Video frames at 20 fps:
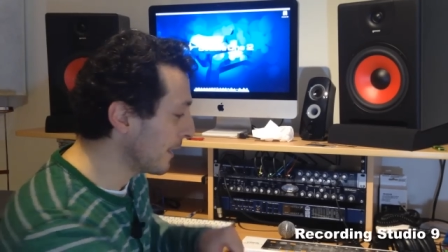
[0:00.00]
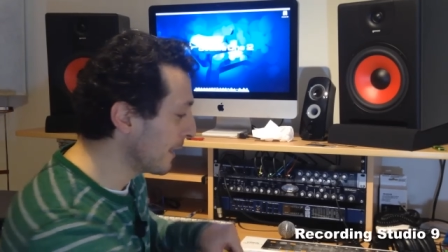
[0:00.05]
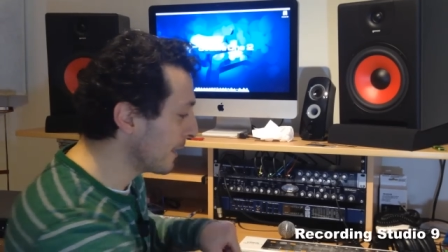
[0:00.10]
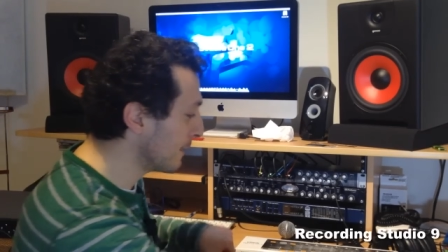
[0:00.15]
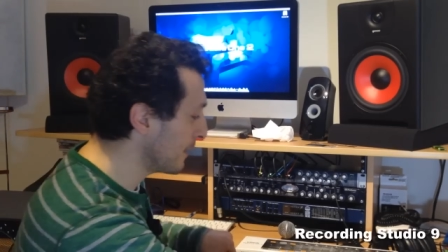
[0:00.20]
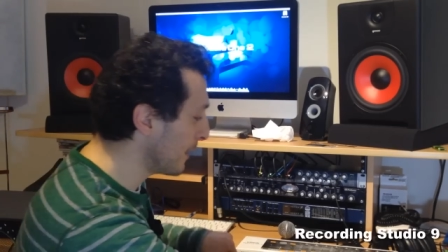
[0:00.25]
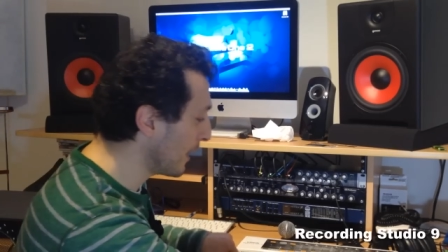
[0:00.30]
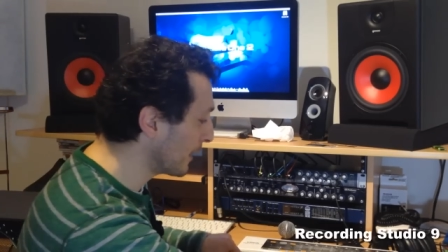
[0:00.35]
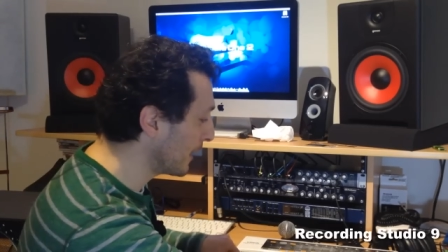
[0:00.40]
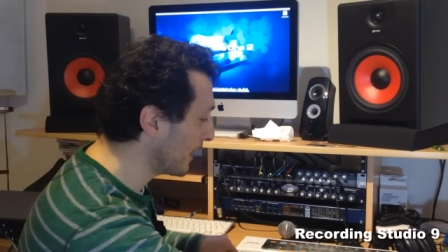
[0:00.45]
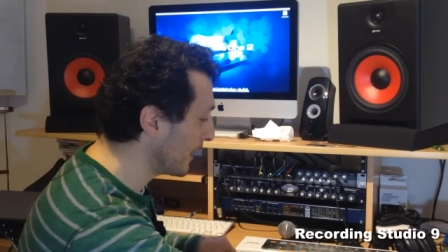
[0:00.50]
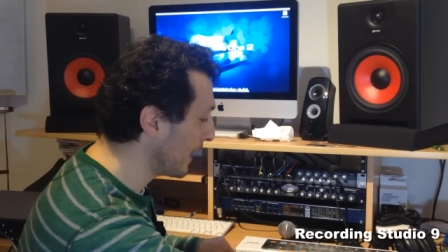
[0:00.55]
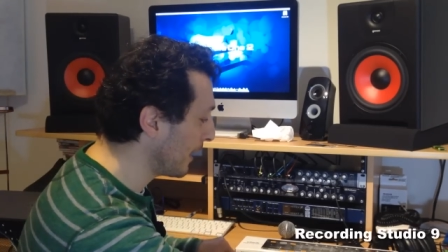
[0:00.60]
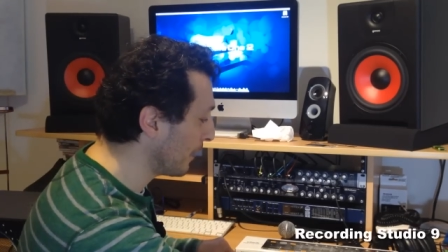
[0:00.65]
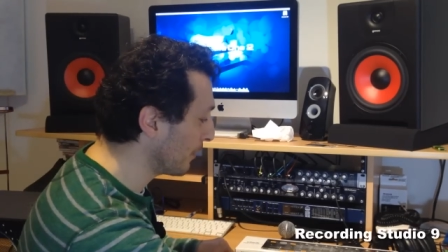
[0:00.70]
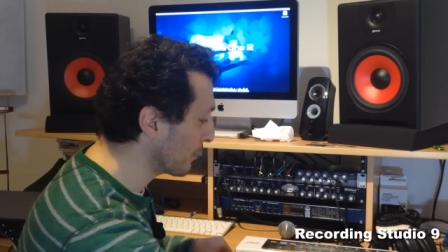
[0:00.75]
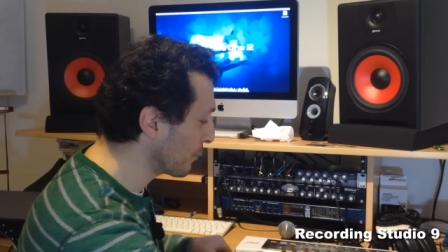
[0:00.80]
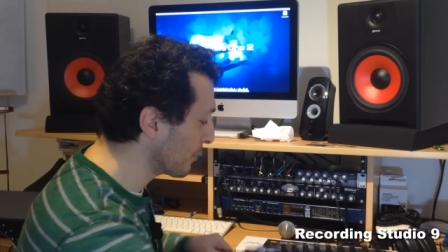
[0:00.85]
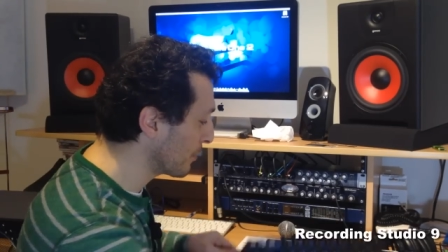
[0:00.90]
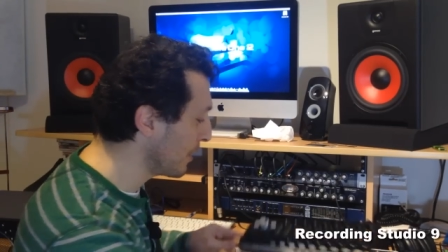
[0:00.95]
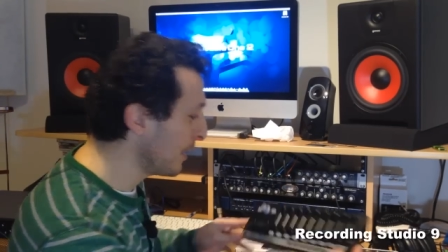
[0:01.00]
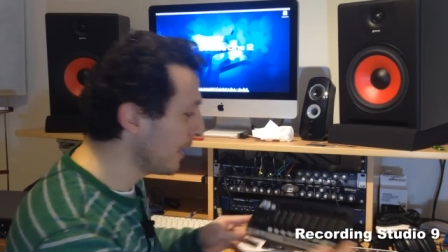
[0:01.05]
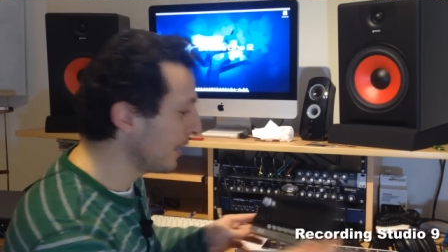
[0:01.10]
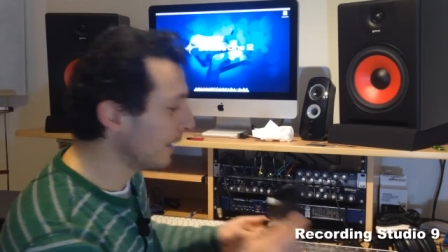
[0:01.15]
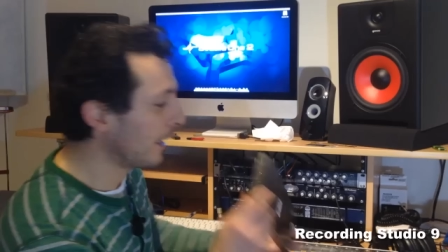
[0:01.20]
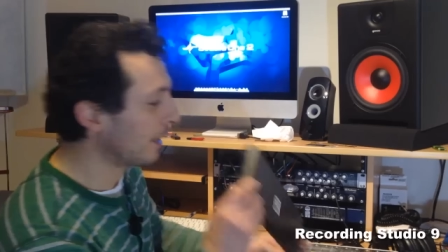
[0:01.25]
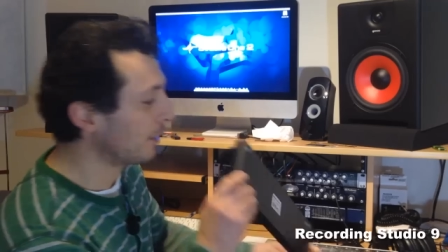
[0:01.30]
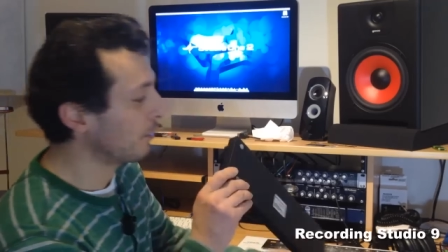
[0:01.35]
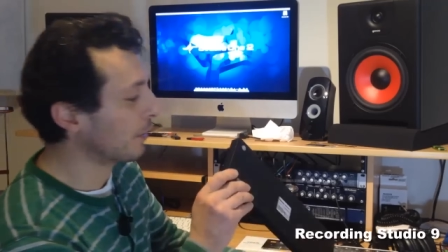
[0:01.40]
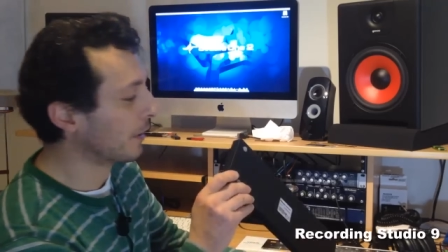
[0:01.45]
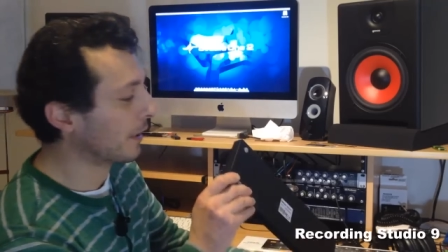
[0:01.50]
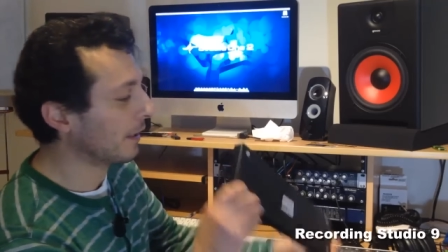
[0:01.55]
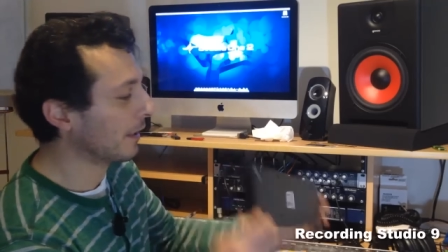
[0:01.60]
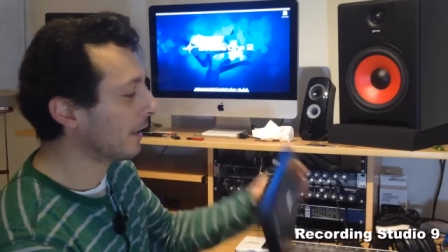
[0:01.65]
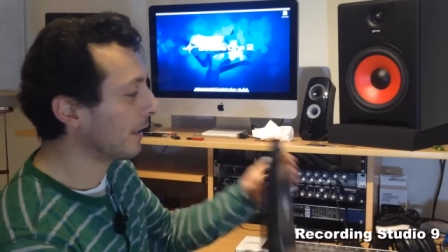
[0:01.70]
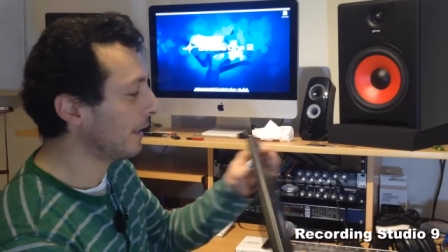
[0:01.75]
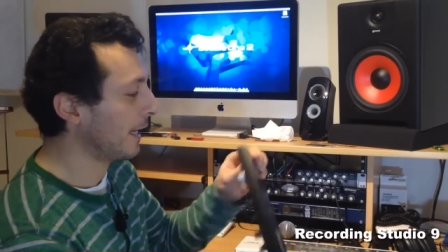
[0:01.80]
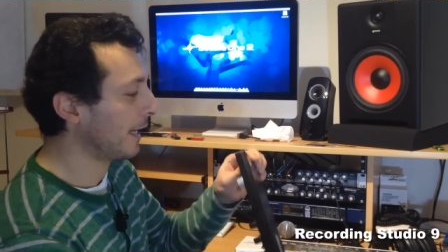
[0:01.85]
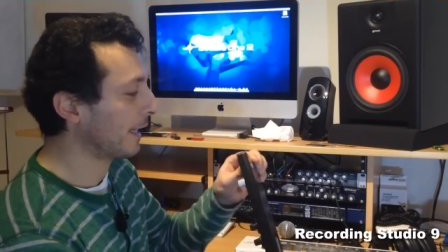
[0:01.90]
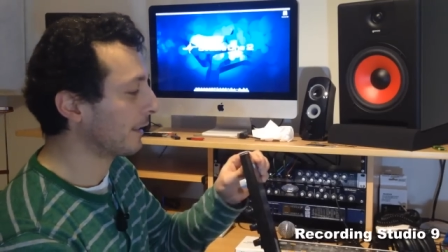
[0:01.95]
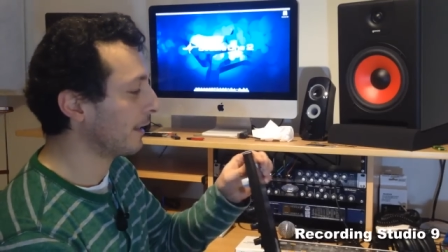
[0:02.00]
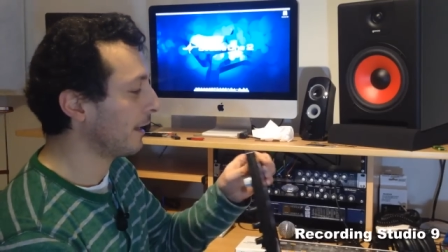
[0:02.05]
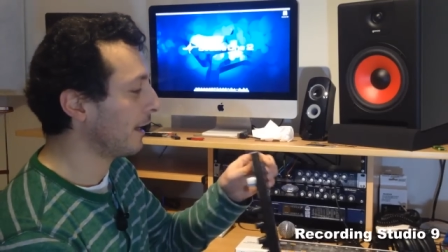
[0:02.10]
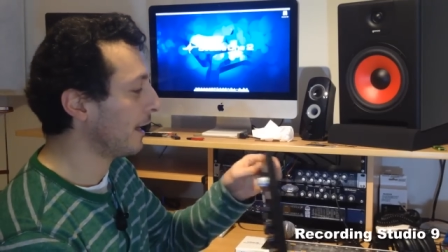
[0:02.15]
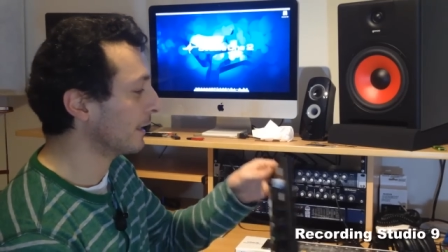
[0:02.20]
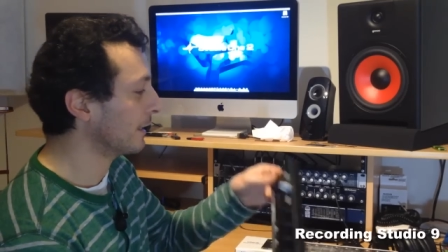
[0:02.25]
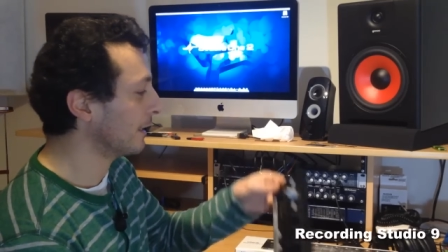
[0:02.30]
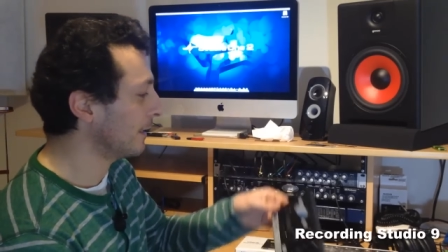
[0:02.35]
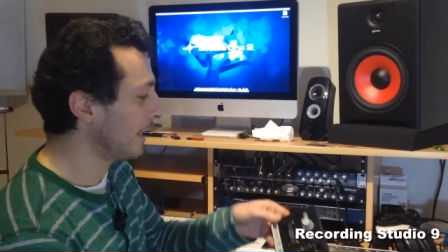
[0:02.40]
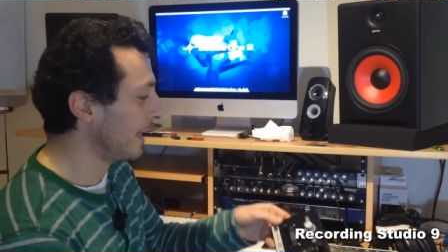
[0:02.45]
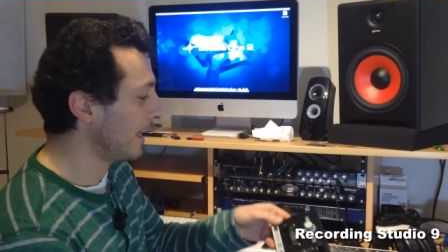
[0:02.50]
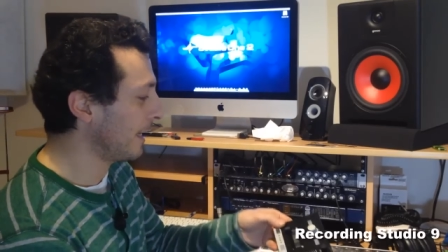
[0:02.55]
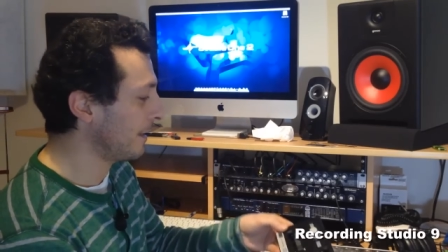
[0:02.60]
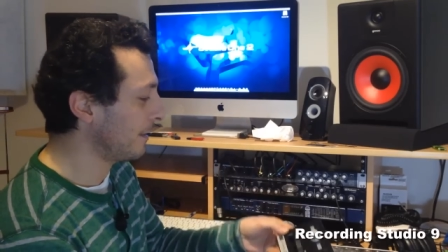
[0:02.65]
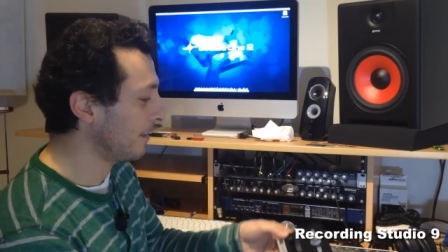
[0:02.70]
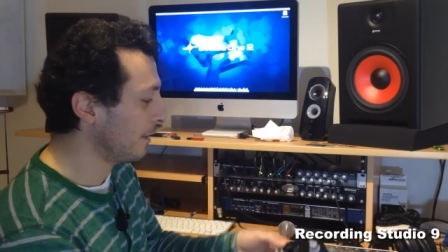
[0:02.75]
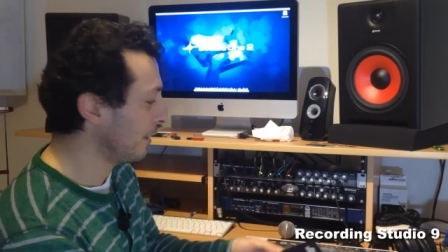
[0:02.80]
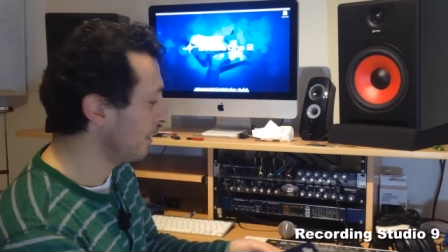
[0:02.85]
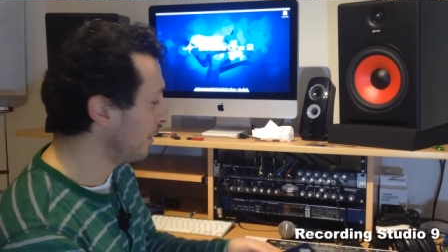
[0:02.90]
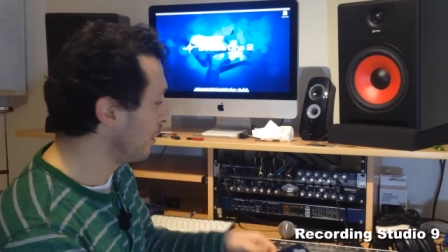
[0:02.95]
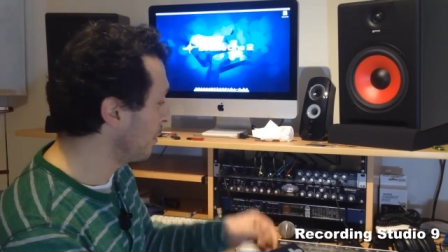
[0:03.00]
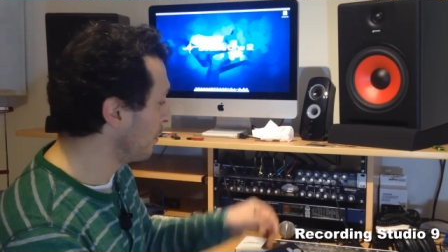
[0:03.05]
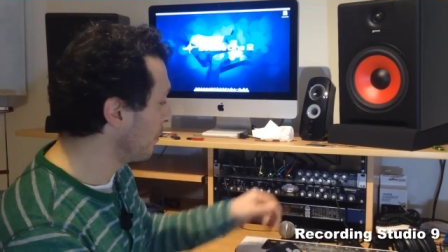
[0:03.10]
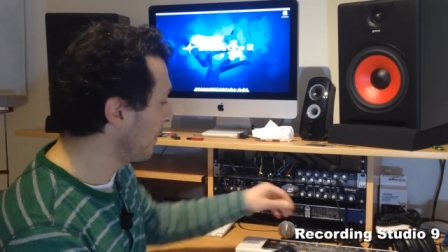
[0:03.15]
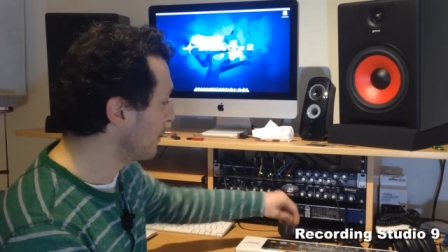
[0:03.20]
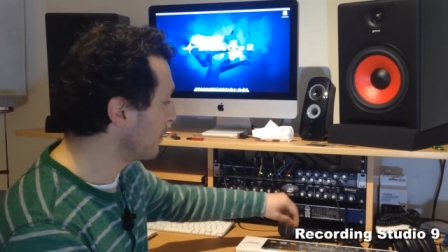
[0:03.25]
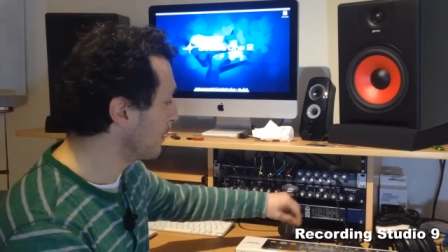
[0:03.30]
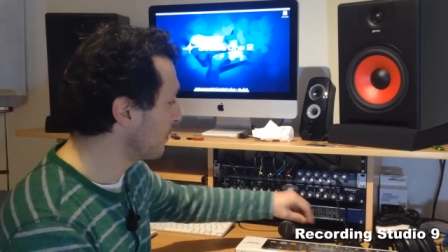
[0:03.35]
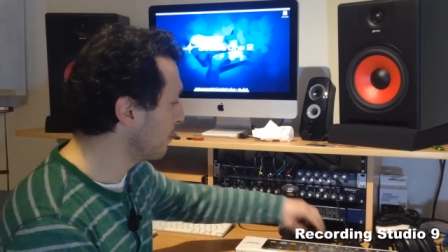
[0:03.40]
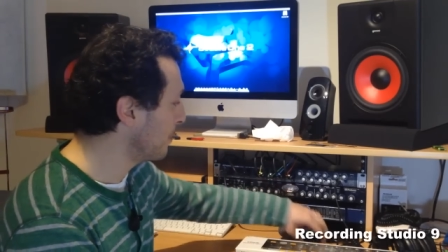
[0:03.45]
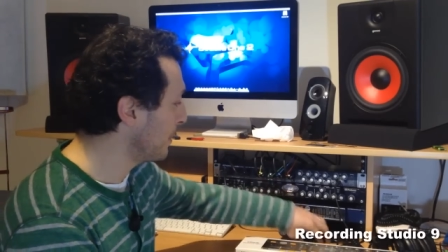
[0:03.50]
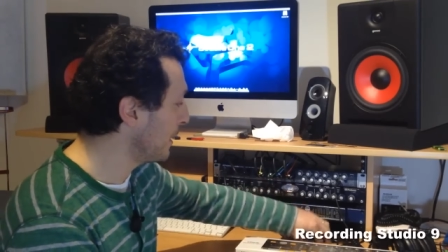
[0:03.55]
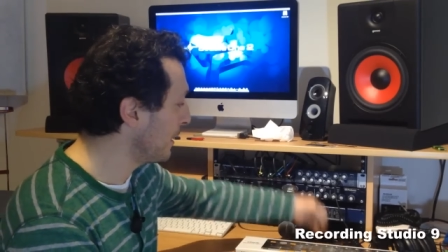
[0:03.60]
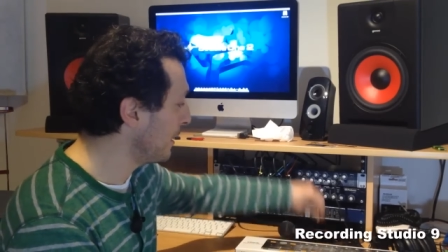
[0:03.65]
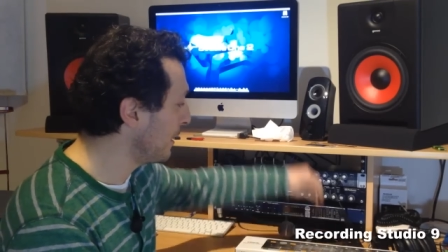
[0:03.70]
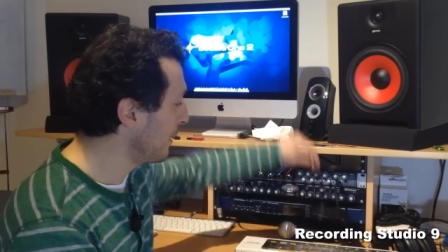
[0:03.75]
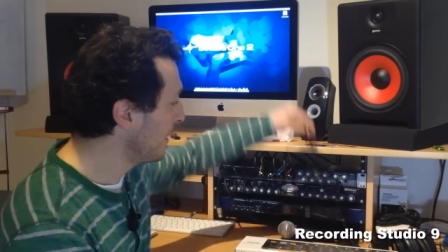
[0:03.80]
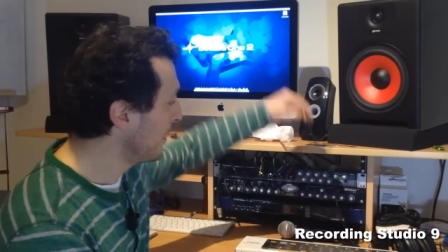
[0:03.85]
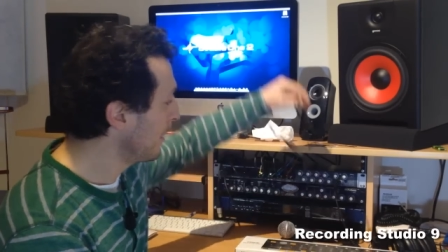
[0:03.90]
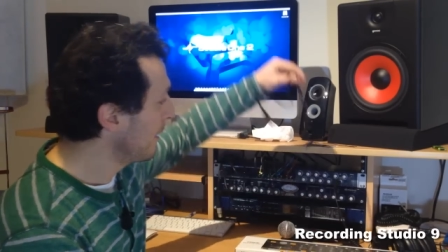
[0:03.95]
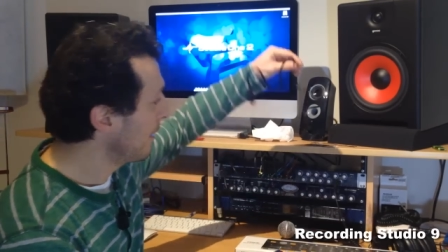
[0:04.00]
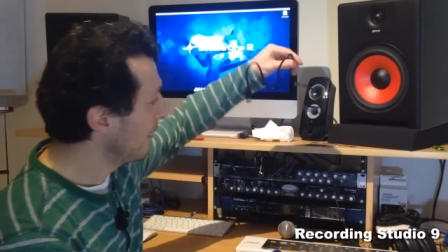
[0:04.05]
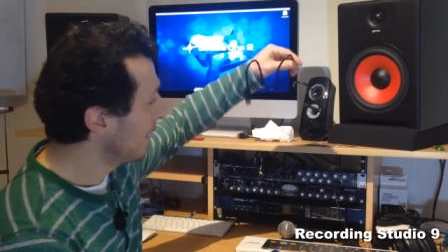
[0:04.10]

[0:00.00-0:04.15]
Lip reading: there's nothing else that you can connect other than the USB